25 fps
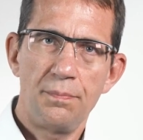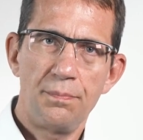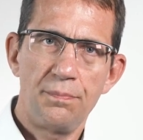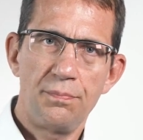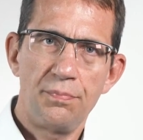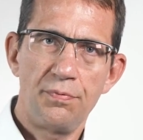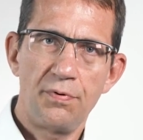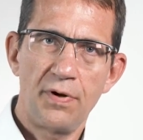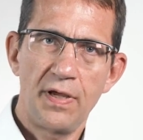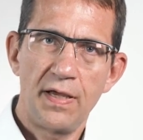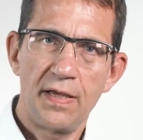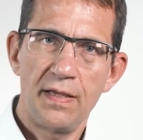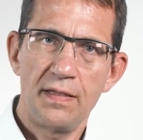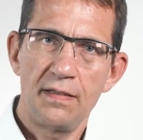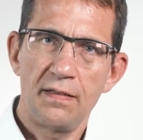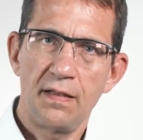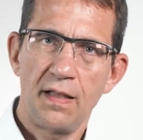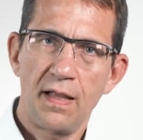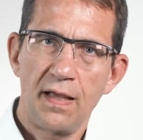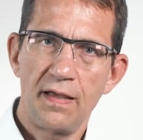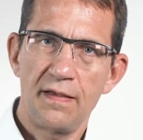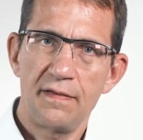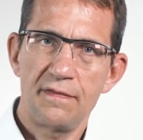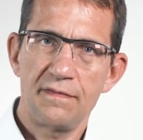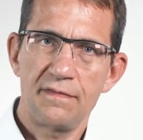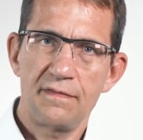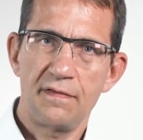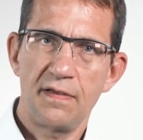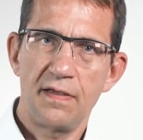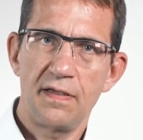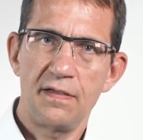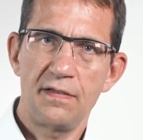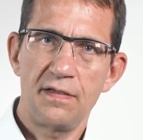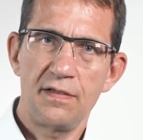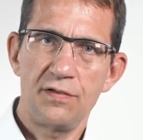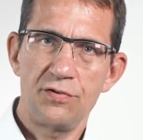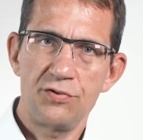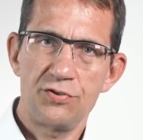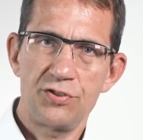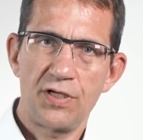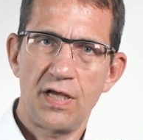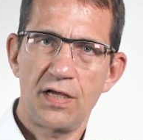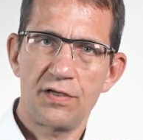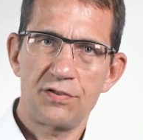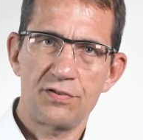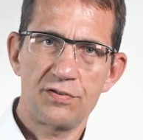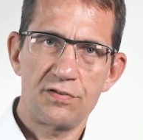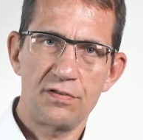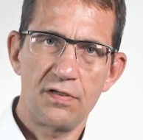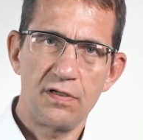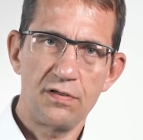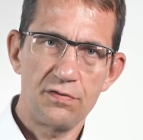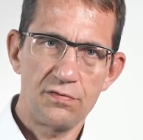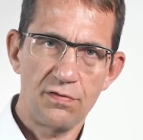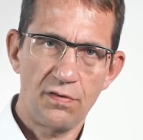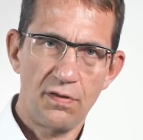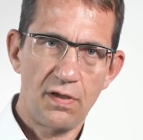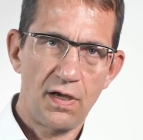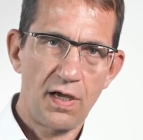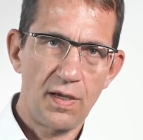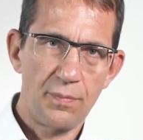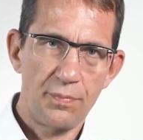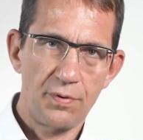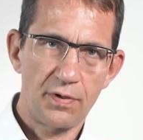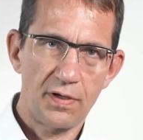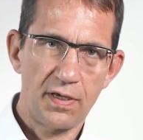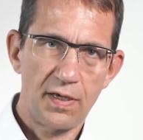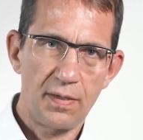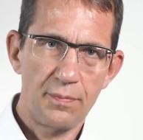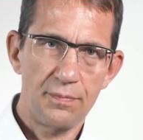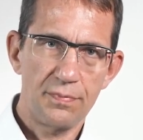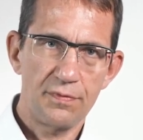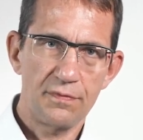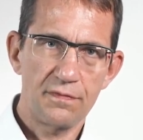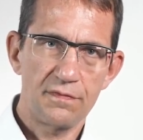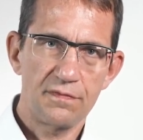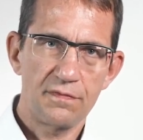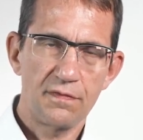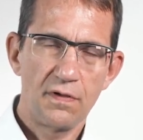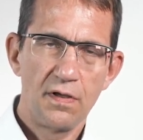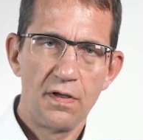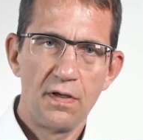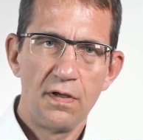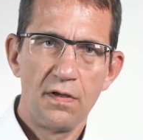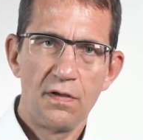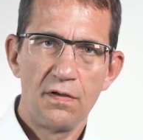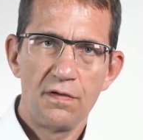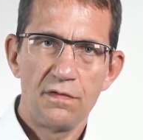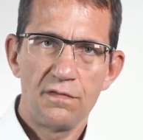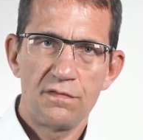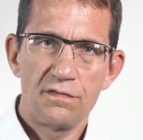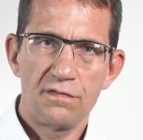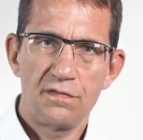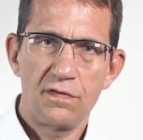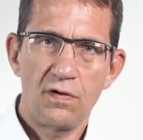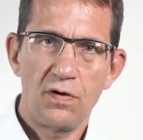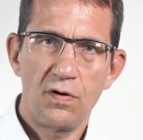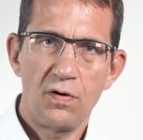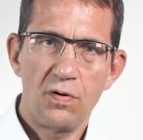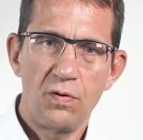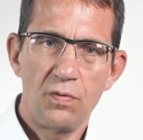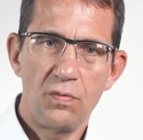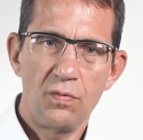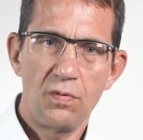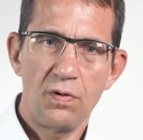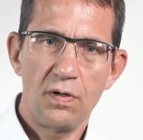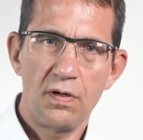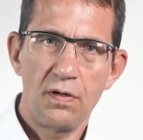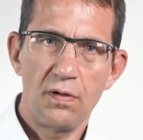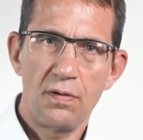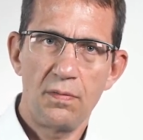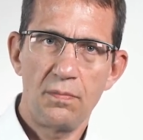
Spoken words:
brain lysate injection into the hippocampus. So